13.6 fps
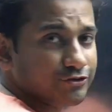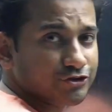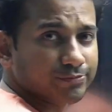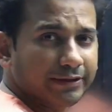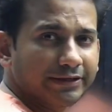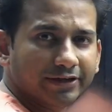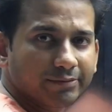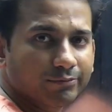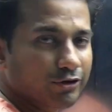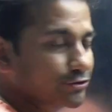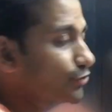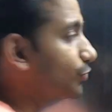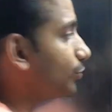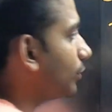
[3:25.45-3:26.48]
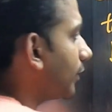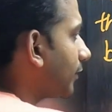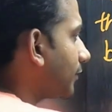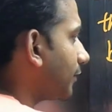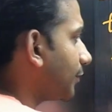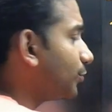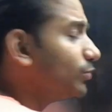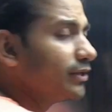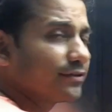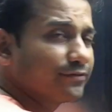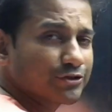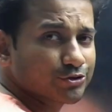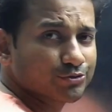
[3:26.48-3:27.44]
geometry box ruler, the
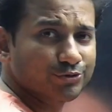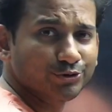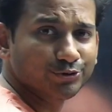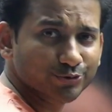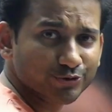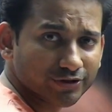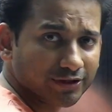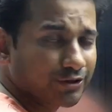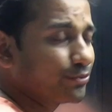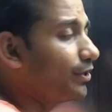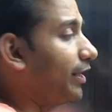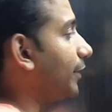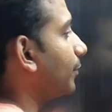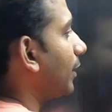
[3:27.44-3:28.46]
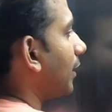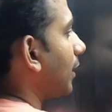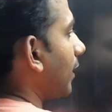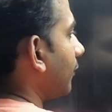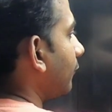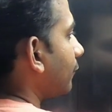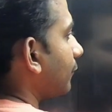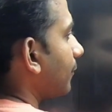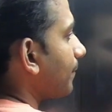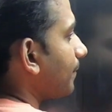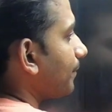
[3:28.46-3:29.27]
ruler which you use in your day-to-day life,